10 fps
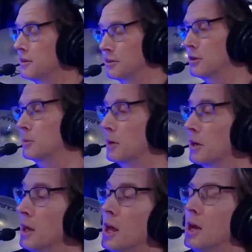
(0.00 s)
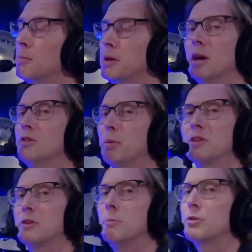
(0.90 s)
of humor, but he always
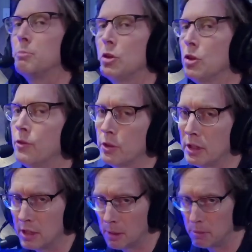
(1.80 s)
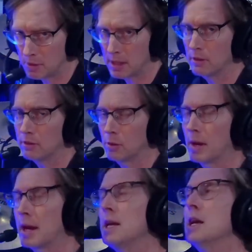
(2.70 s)
plays the most beautiful DW kits.
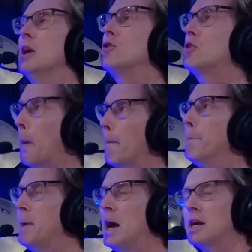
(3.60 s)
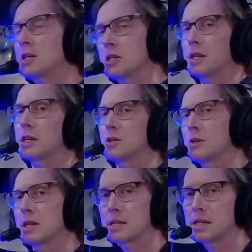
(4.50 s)
Okay, so back to like
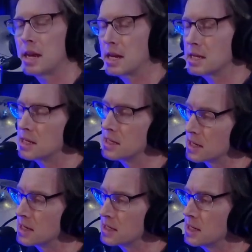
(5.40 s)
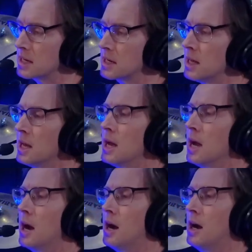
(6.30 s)
2018-19,
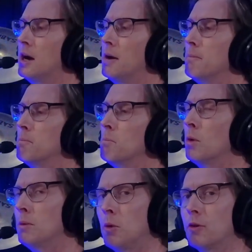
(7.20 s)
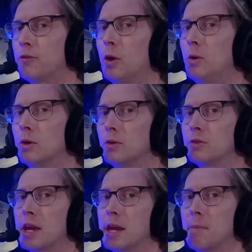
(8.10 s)
more and more photos
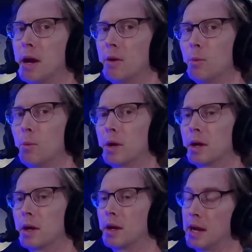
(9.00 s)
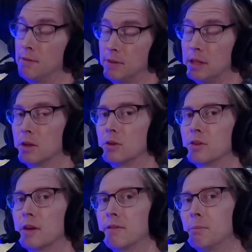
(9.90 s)
came out and videos
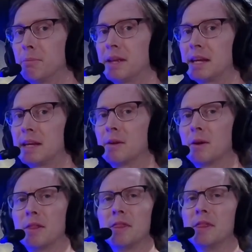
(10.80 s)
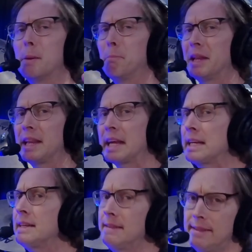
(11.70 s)
of him playing the
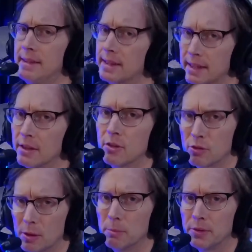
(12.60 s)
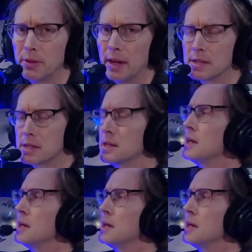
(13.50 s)
plane ticket drum set.